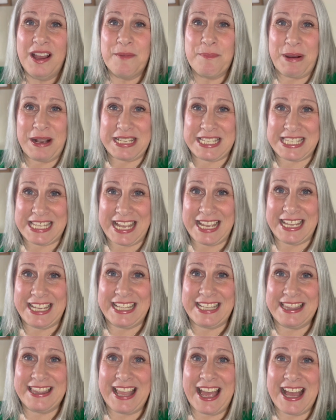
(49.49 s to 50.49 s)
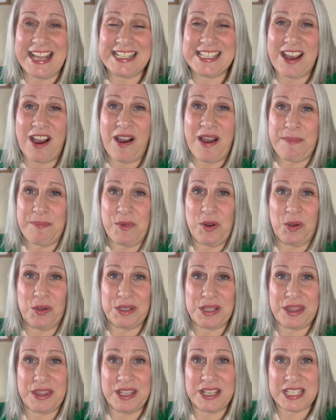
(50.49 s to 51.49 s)
by saying that I'm not
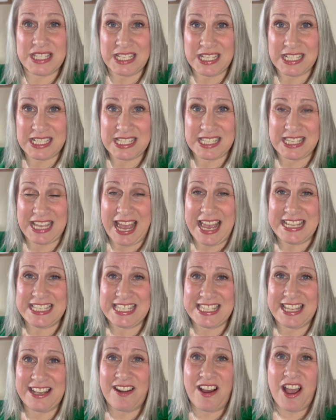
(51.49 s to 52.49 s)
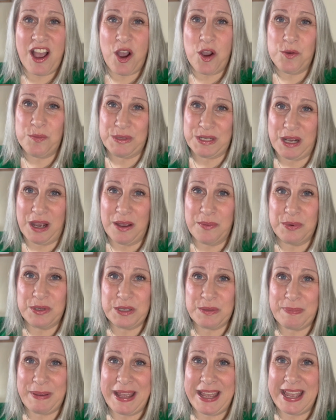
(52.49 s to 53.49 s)
the success that I hoped I
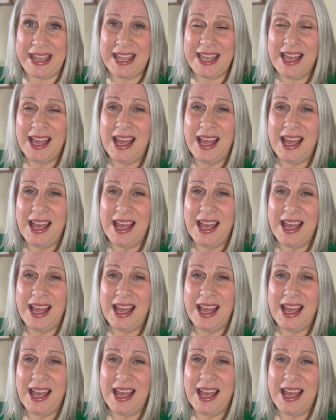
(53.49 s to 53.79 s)
would be.